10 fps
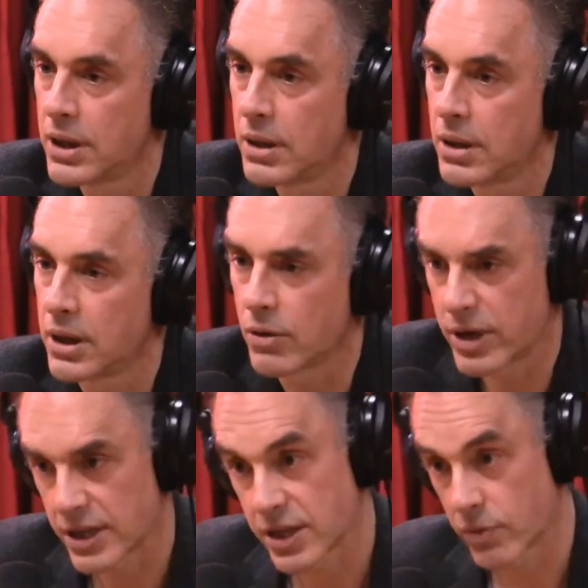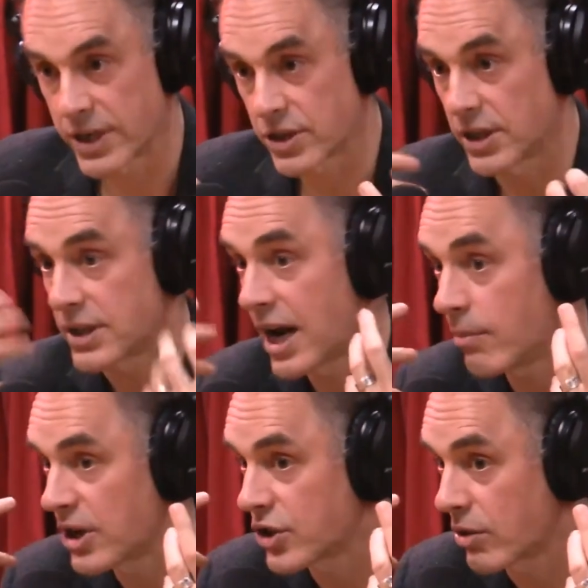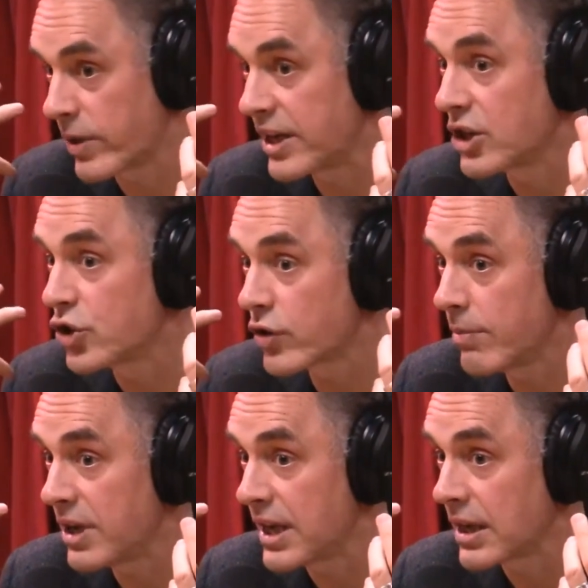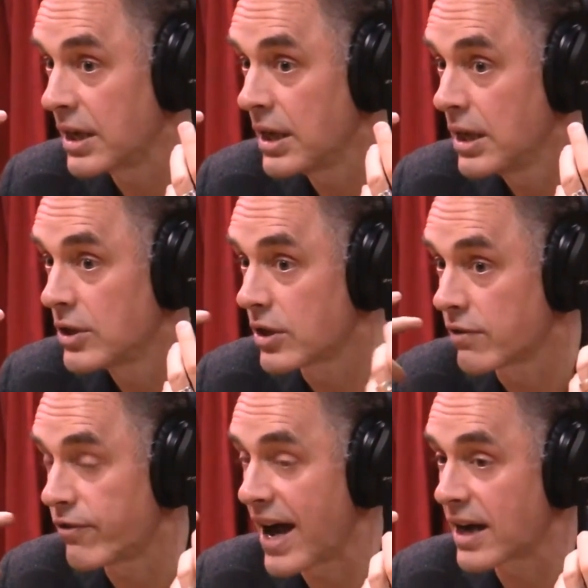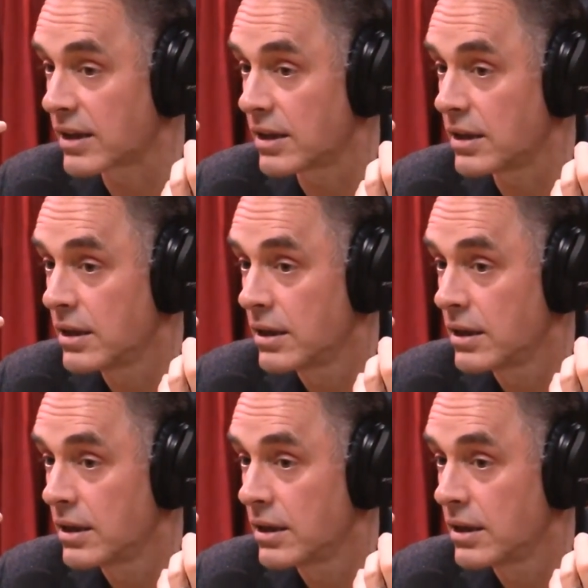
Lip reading: You know, because the question is, how much are we contributing to the fact that